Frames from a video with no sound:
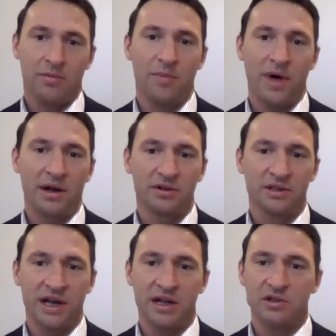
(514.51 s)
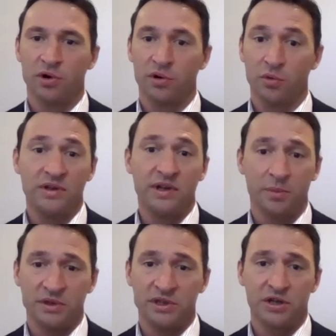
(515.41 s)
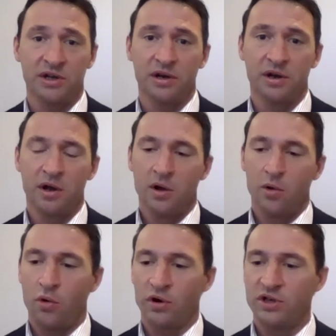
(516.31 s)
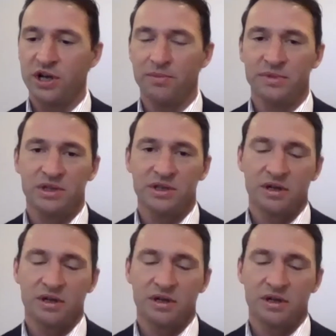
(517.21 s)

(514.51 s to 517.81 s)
medical tenants who are in a retail position, or gyms.